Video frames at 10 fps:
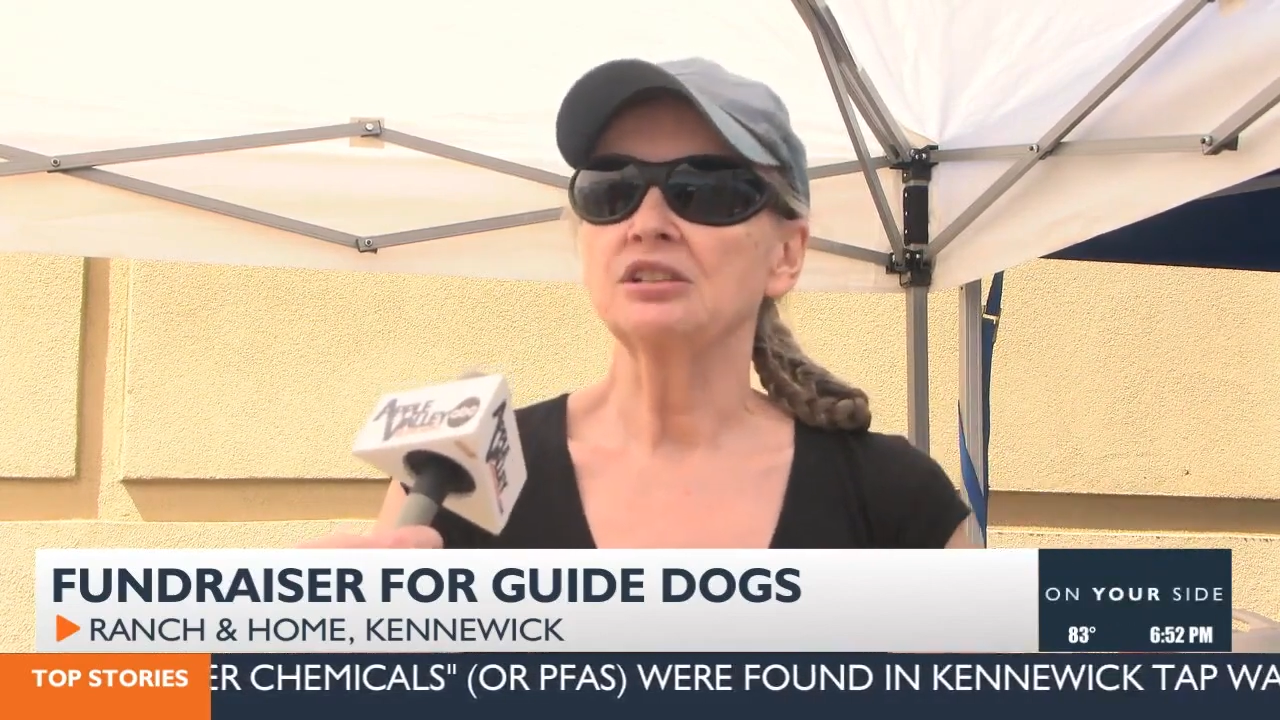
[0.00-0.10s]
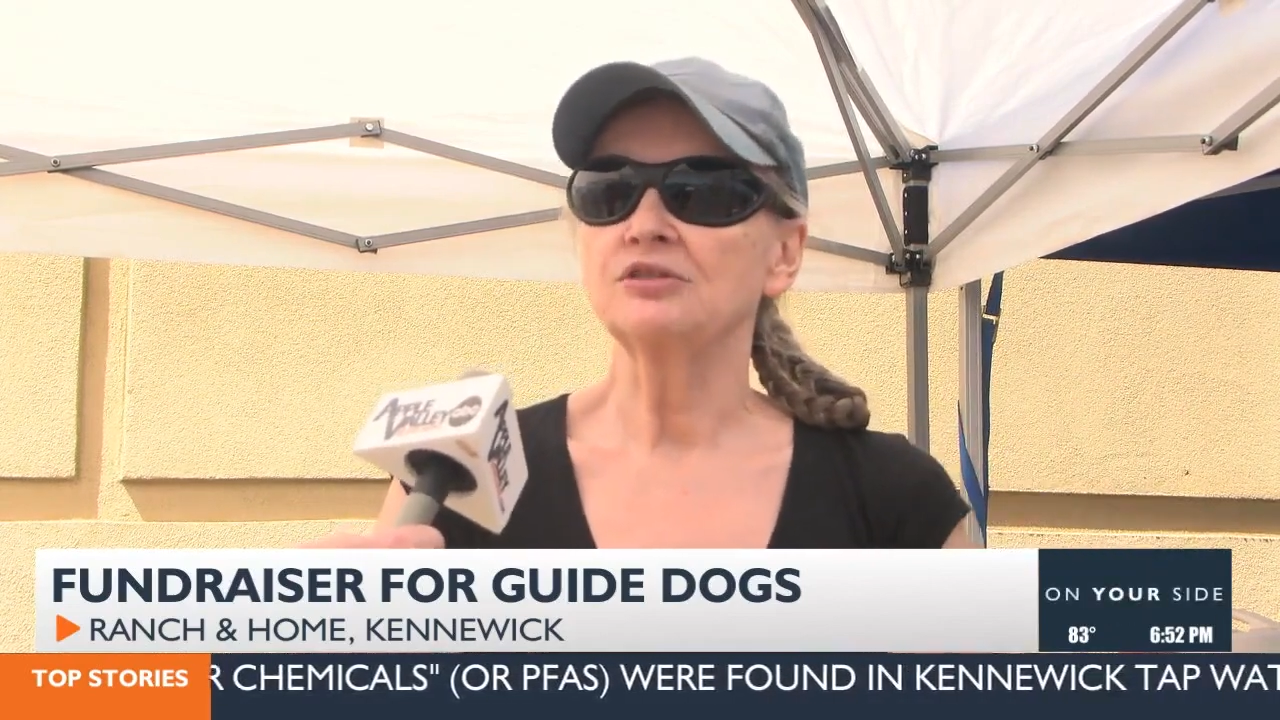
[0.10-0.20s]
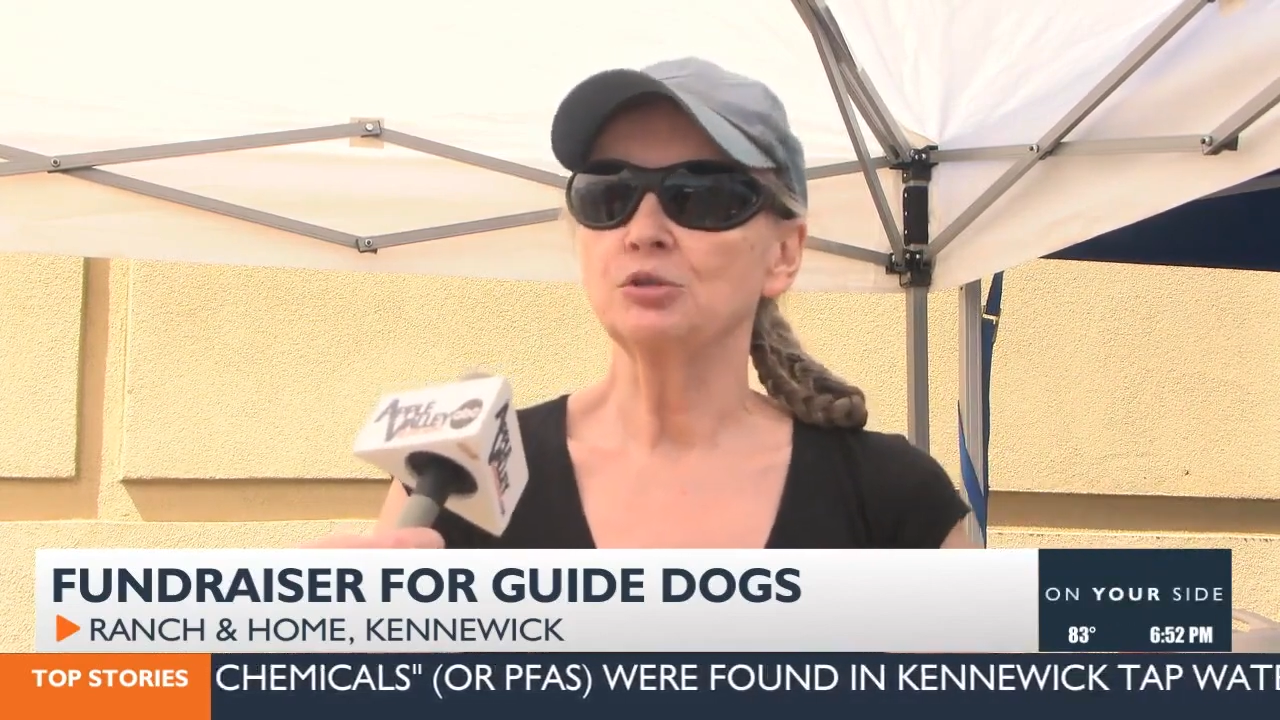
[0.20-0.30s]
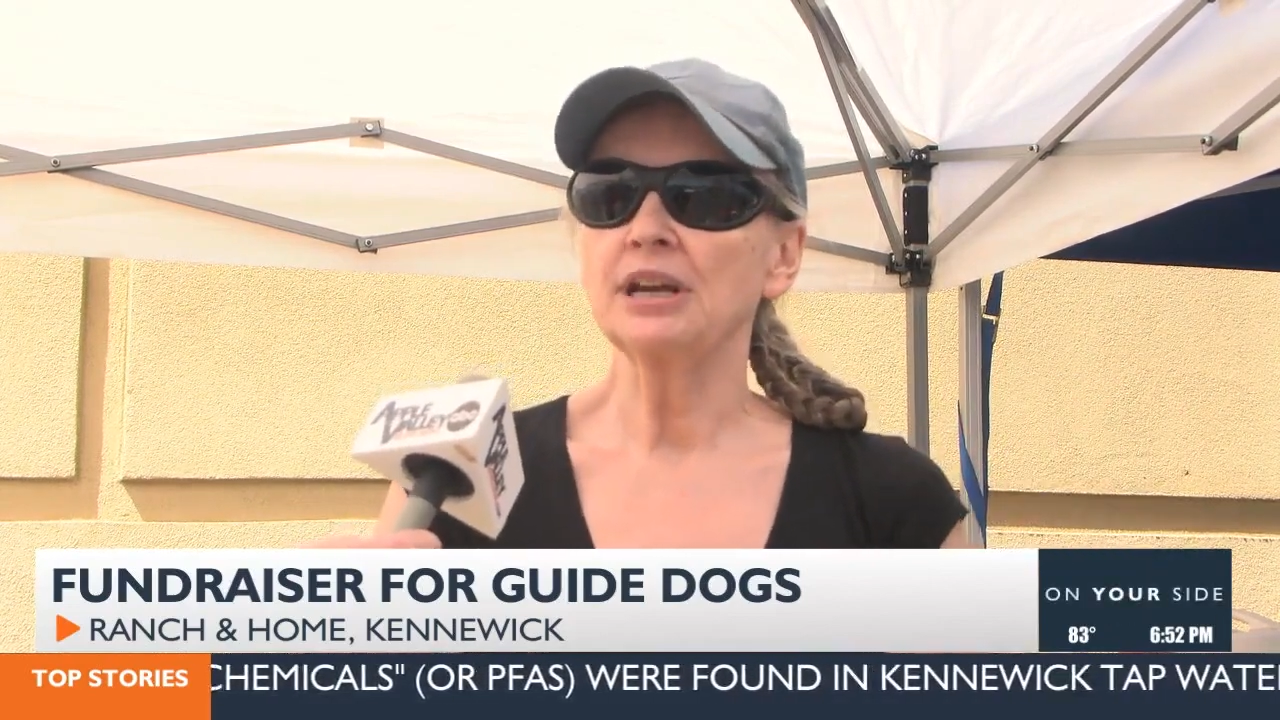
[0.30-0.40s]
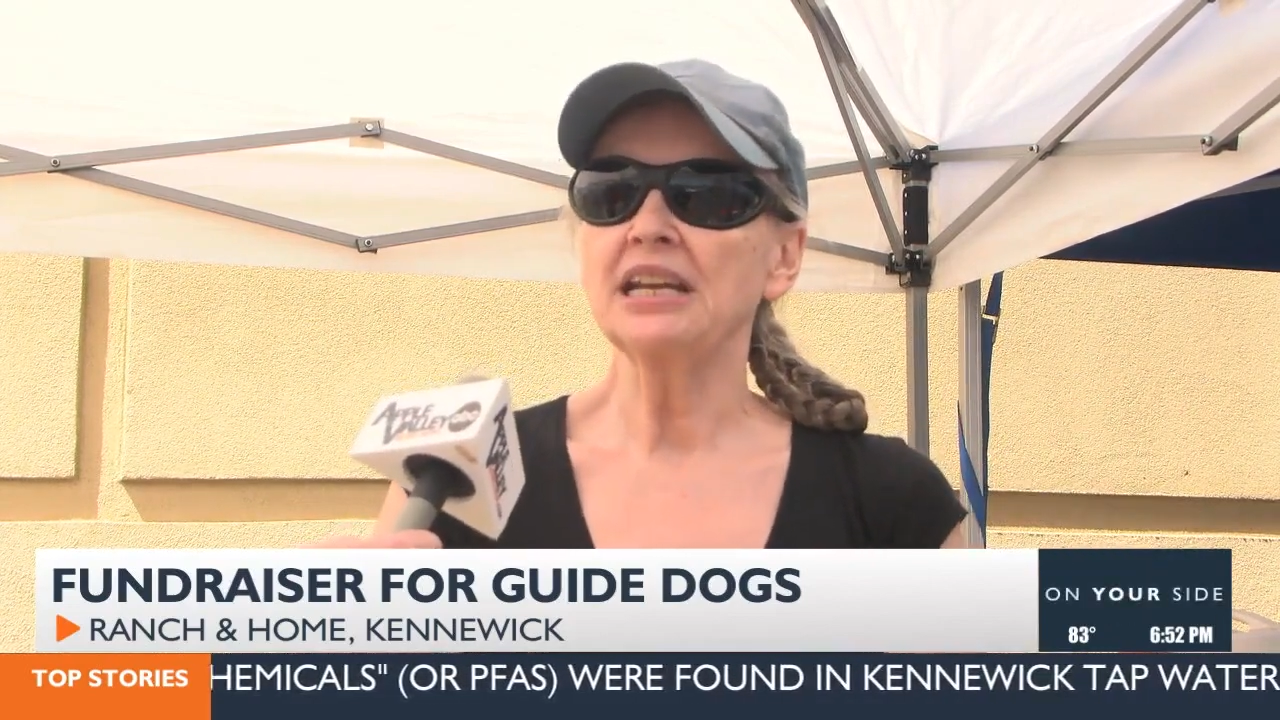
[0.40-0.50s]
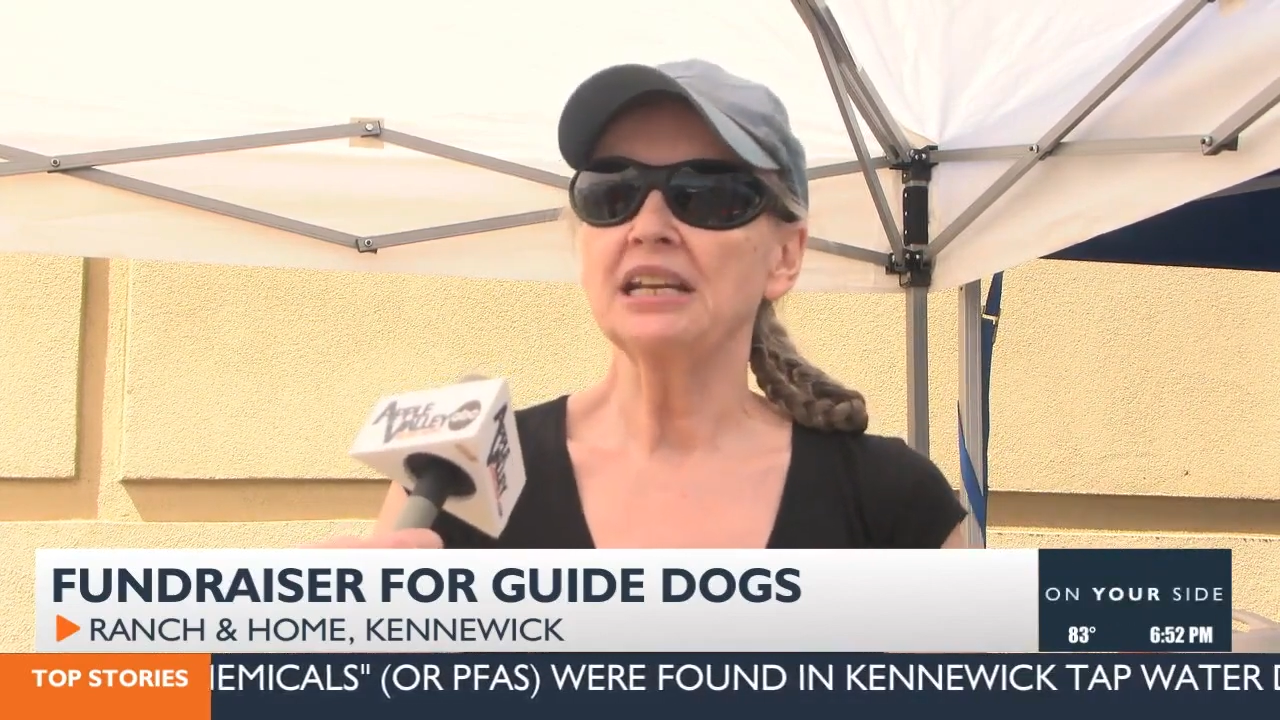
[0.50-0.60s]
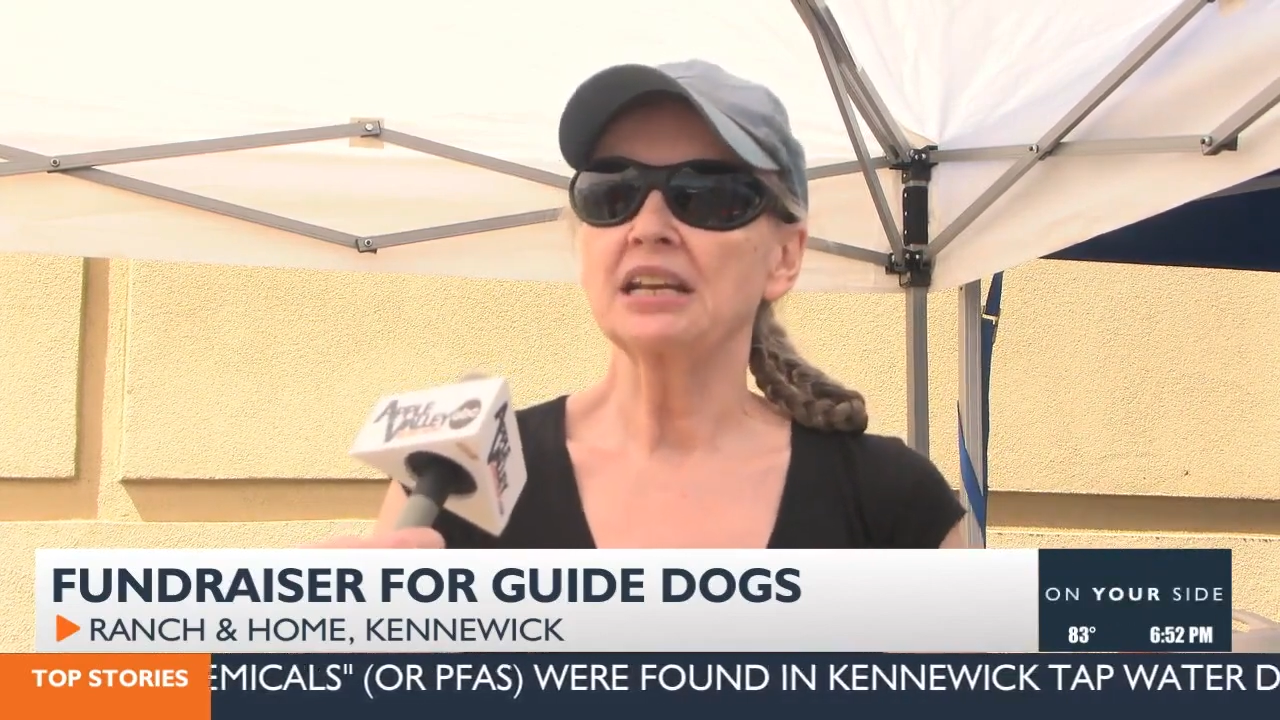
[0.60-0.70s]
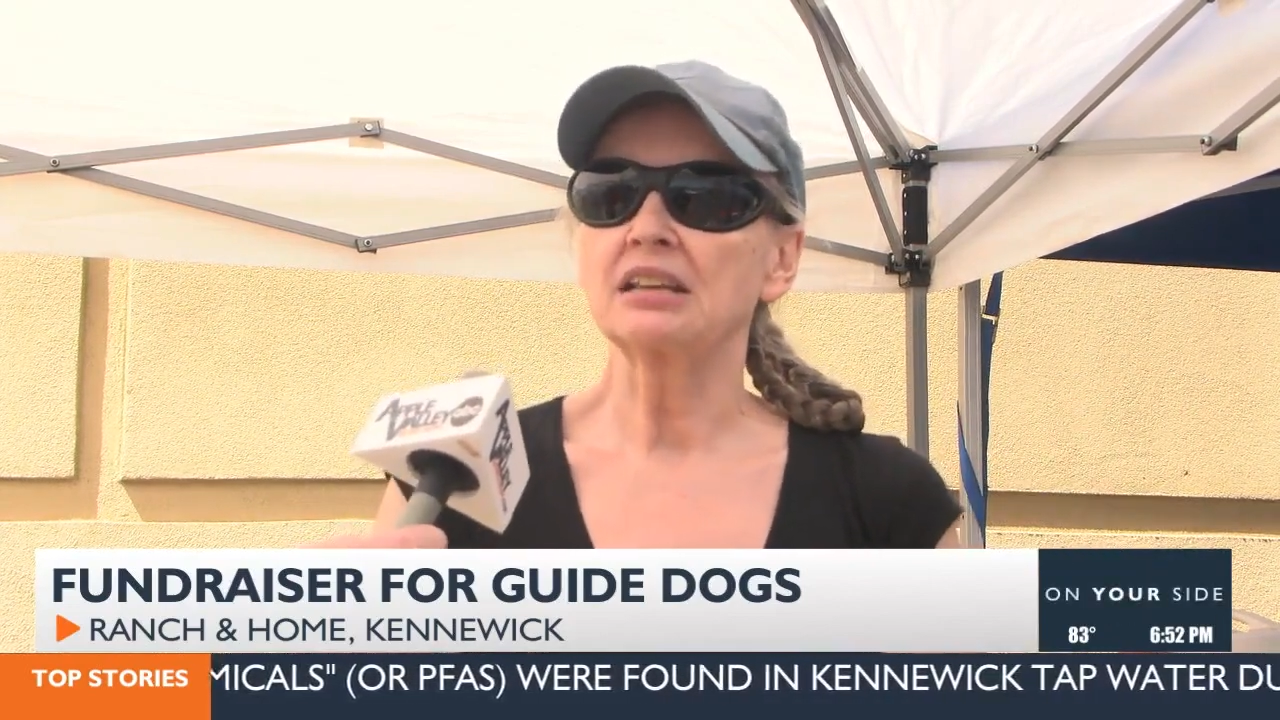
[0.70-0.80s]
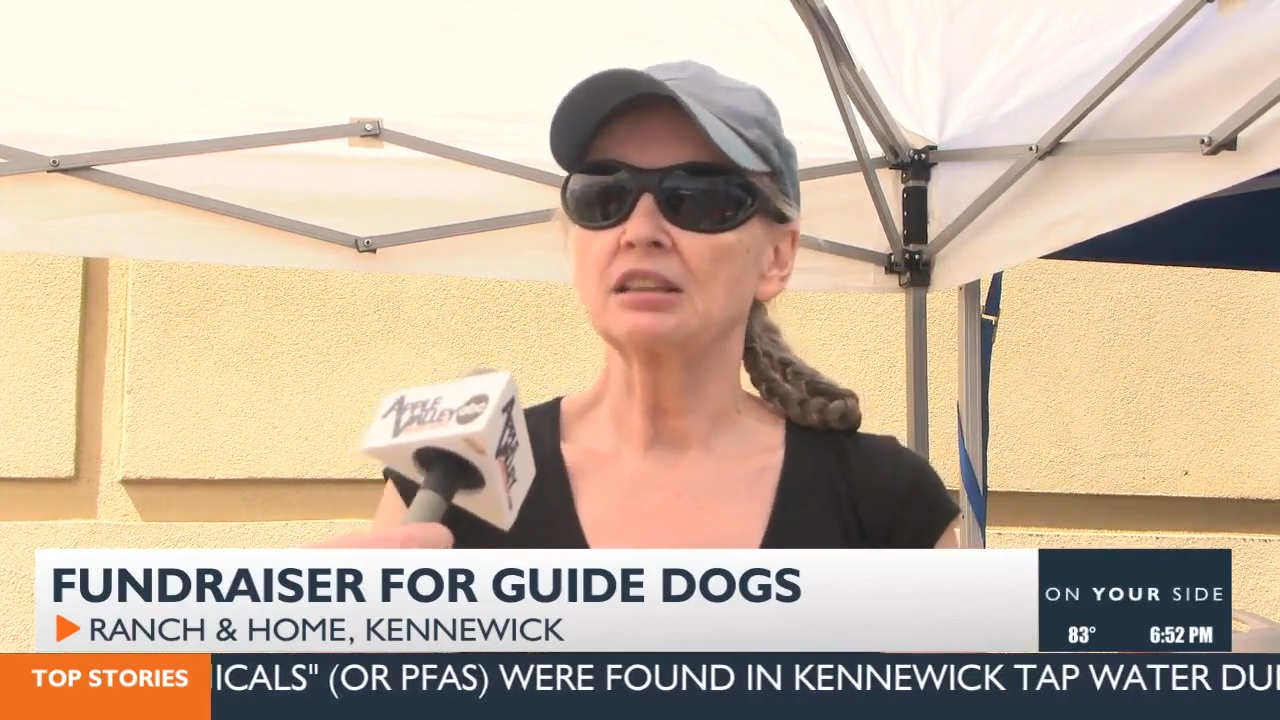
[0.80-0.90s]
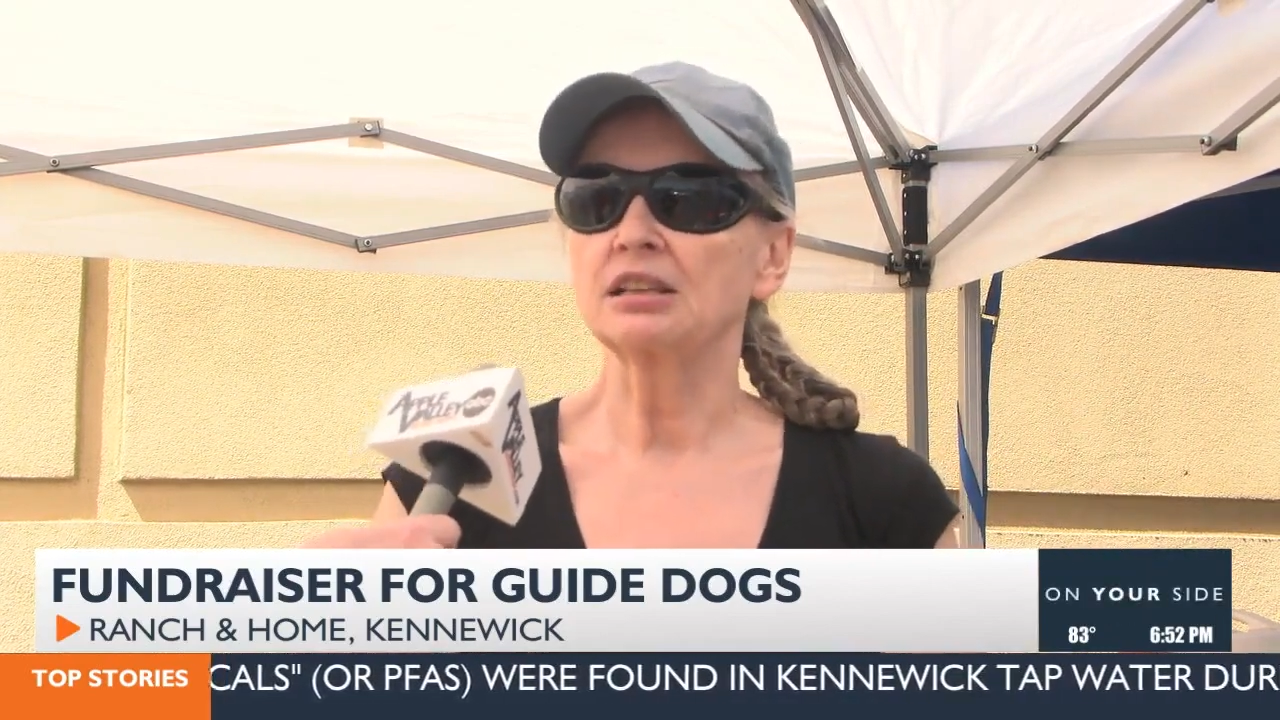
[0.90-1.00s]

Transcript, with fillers: of training